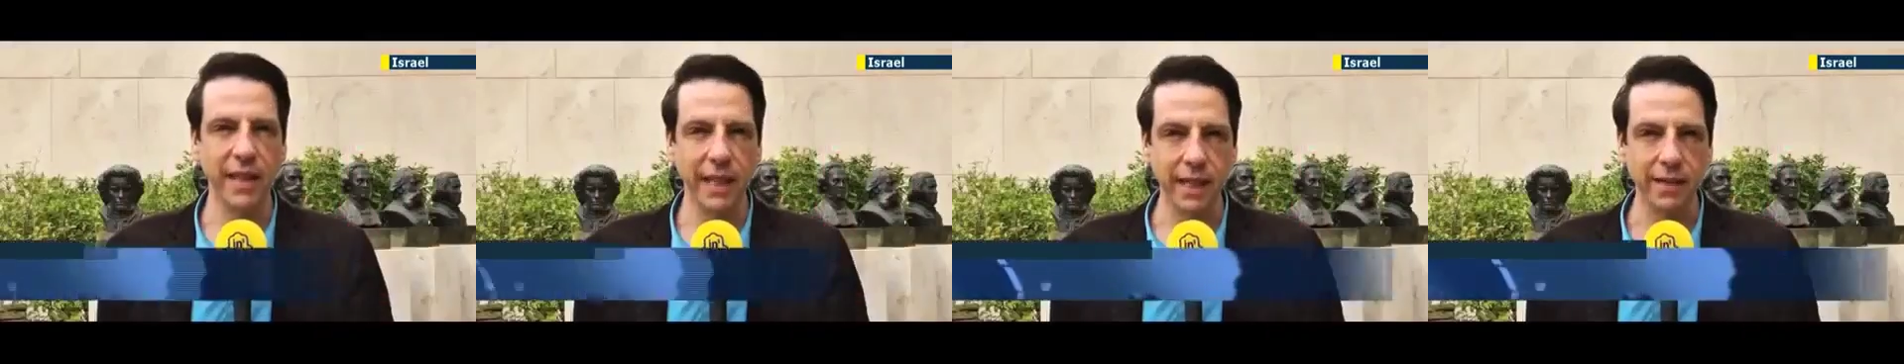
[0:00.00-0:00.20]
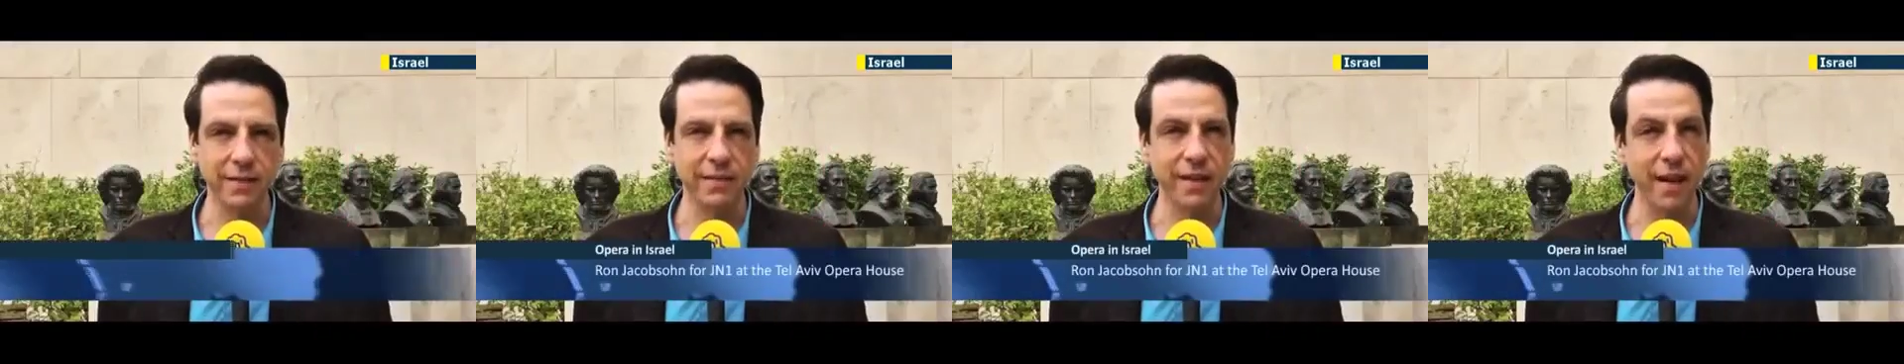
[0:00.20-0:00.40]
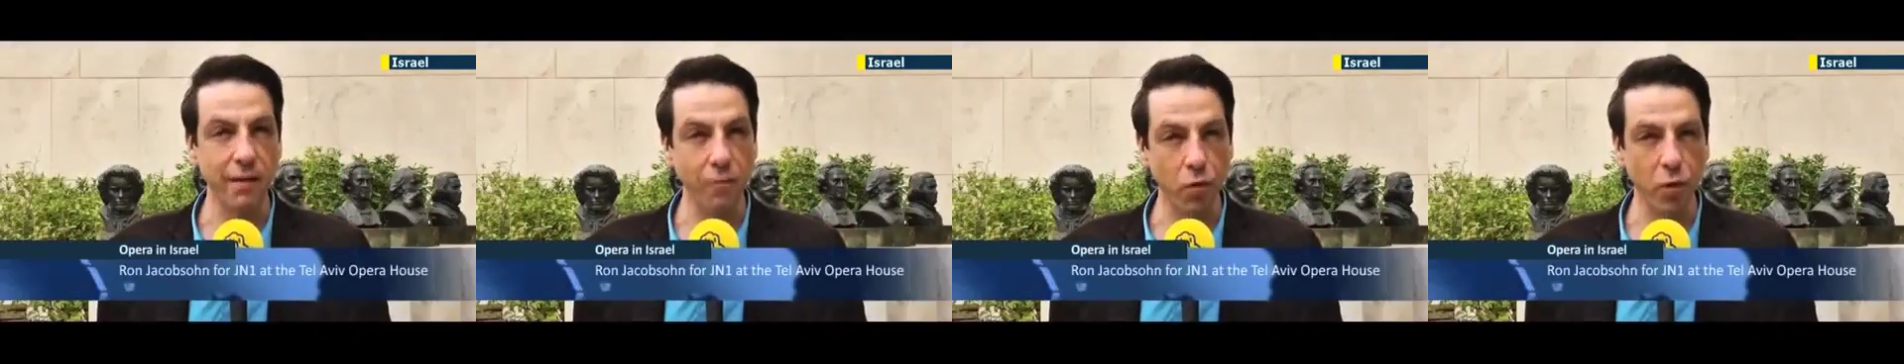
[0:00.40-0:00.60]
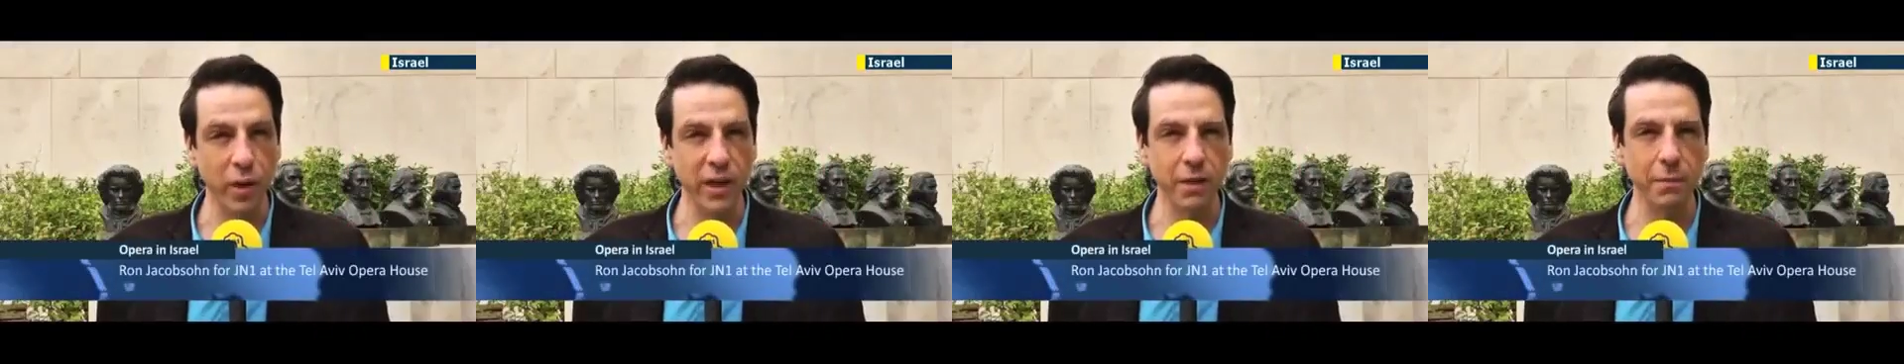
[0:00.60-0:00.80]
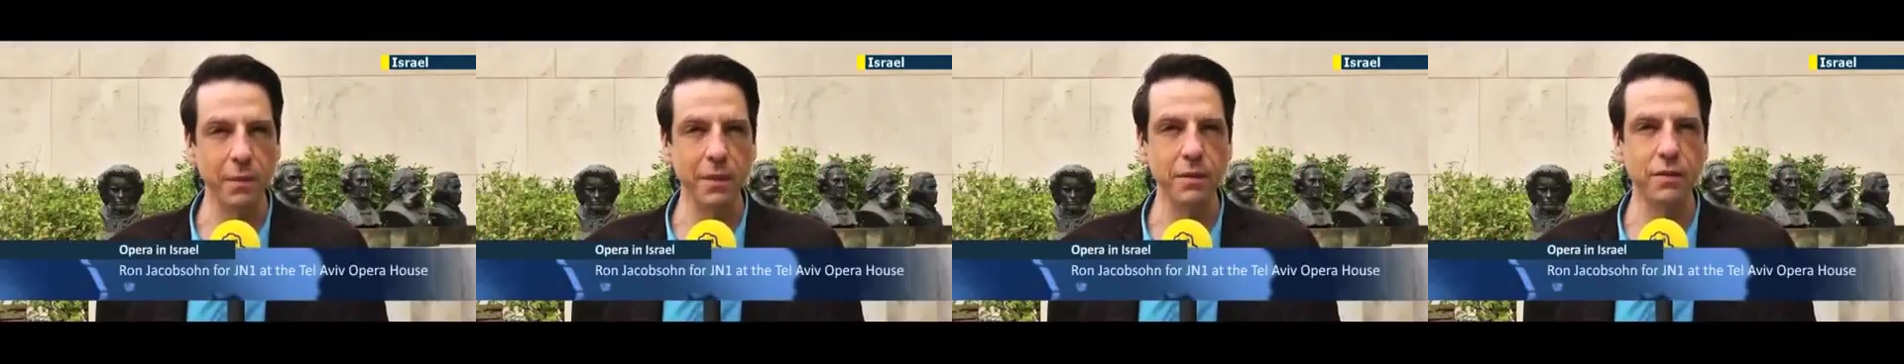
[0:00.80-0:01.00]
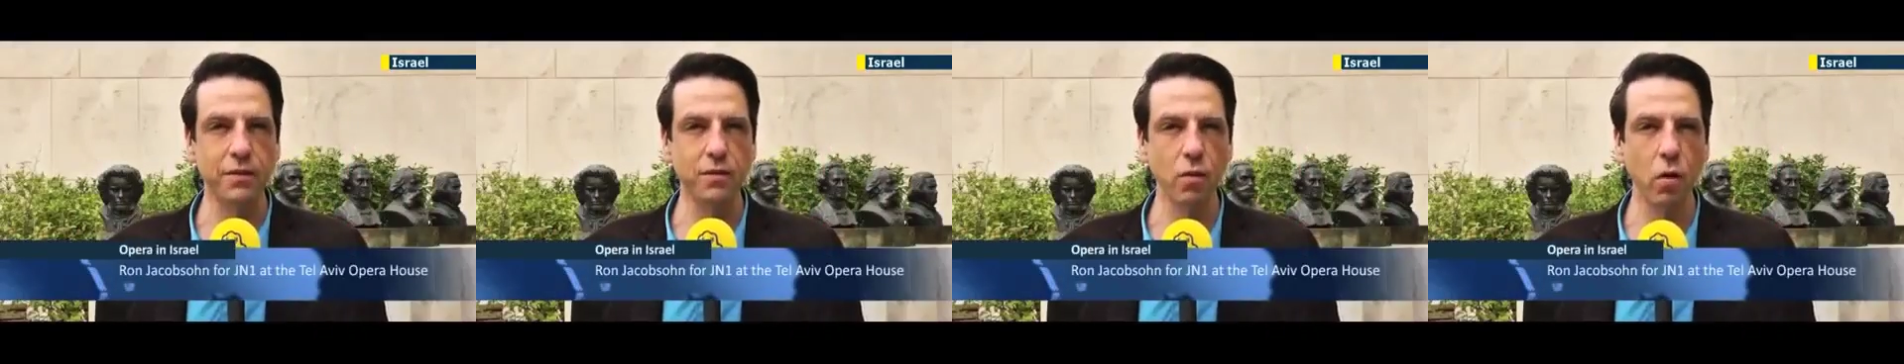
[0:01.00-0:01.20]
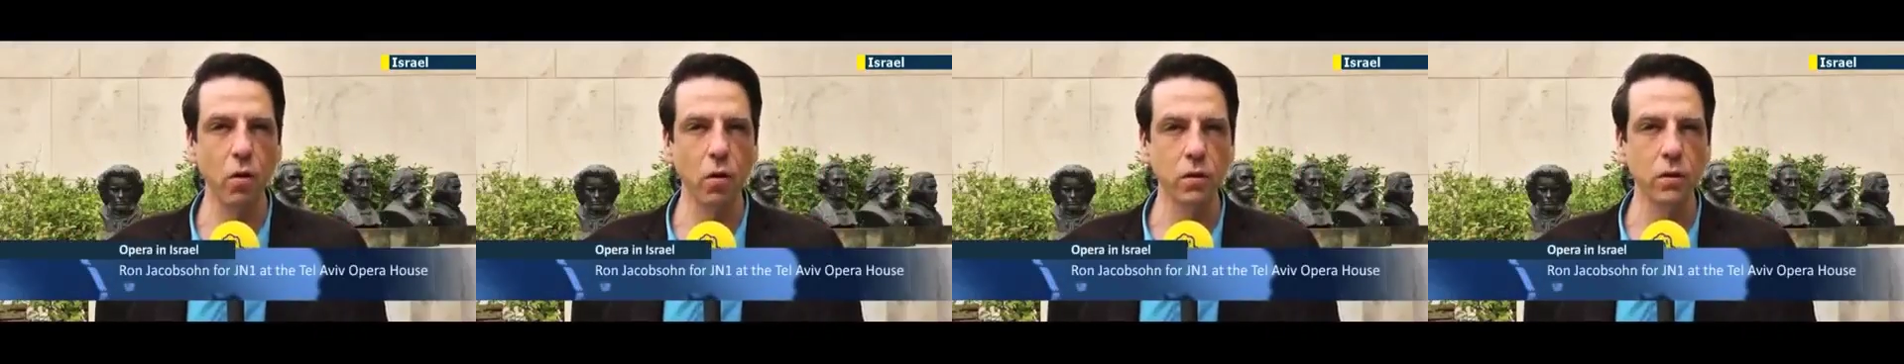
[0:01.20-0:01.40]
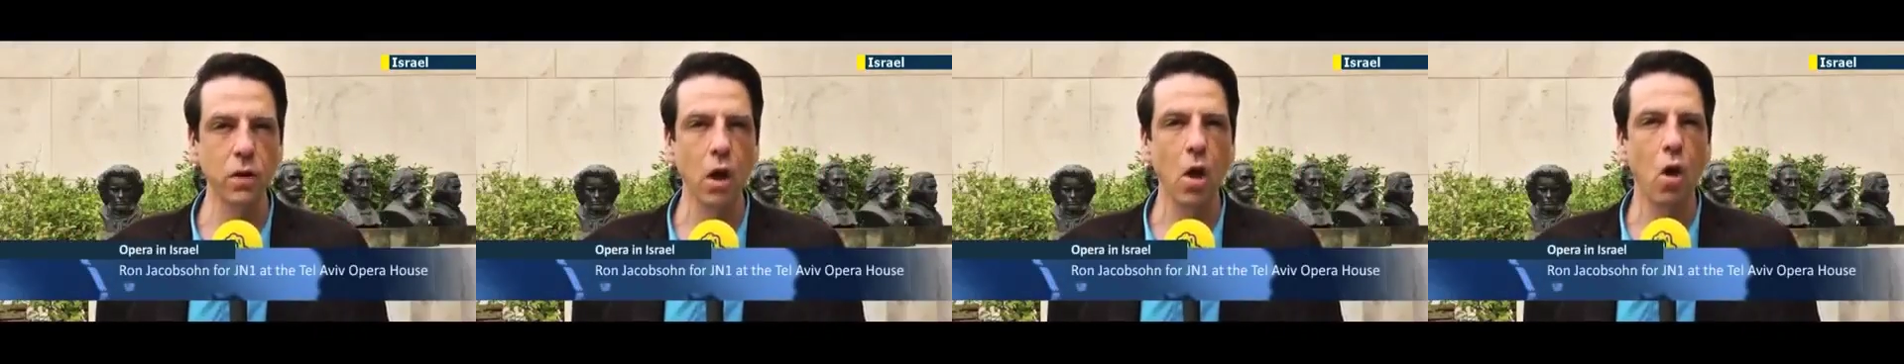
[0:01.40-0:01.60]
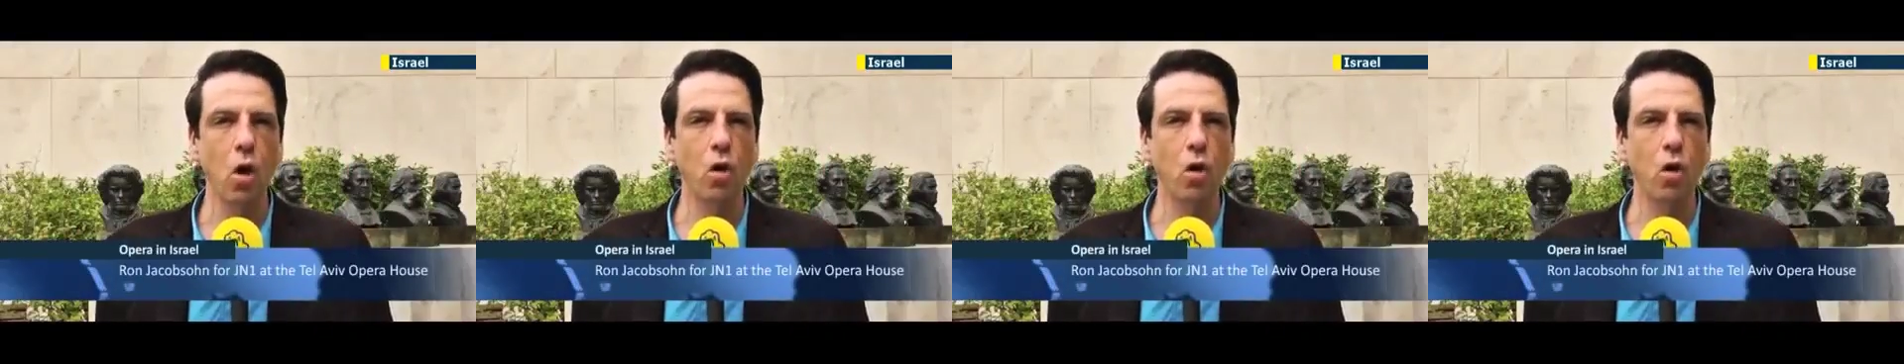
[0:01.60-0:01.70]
tickets have already been sold,